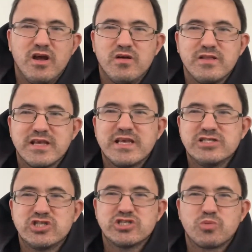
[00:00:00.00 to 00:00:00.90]
like
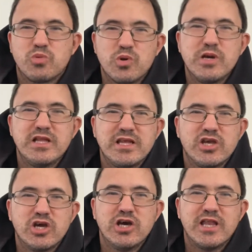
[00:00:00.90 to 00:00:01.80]
he's just really
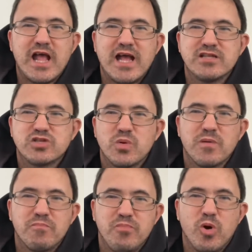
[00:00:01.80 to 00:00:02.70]
good at
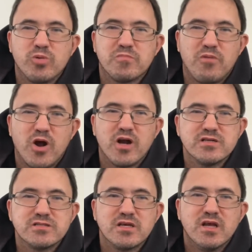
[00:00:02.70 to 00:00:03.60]
doing both
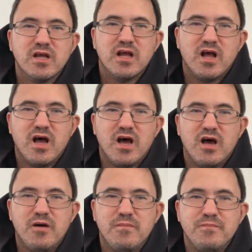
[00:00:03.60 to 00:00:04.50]
parts.
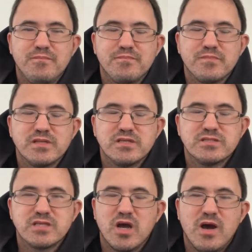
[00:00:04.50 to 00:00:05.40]
So
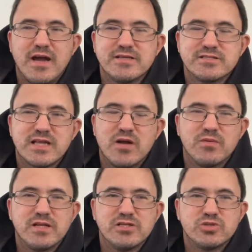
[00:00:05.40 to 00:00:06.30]
I
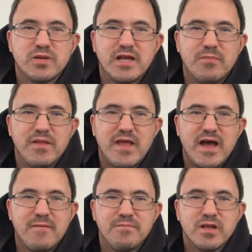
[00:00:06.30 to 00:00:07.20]
really enjoyed him in
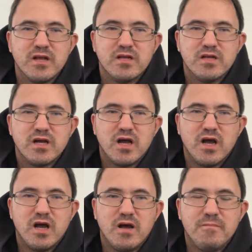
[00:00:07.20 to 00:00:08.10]
that.
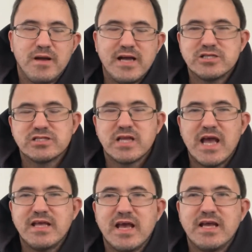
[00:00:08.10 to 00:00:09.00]

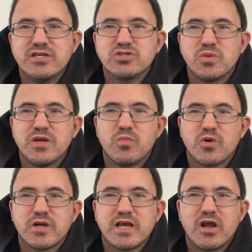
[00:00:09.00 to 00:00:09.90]
I enjoyed
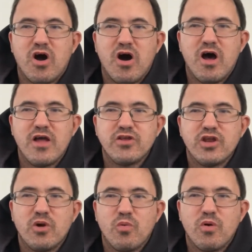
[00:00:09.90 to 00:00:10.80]
working
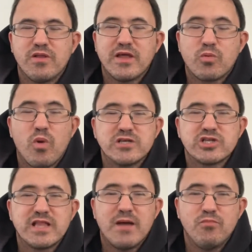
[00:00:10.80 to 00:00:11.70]
on like
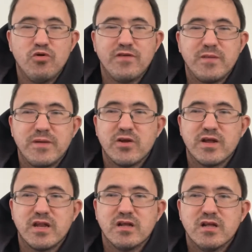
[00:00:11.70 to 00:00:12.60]
watching that movie.
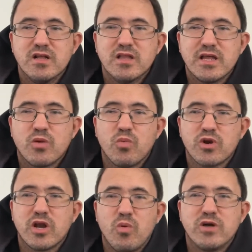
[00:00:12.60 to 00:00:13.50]
Period. Like
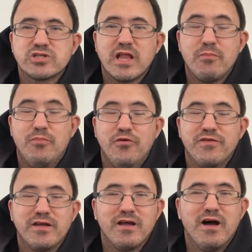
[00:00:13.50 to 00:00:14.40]
working on watching that movie.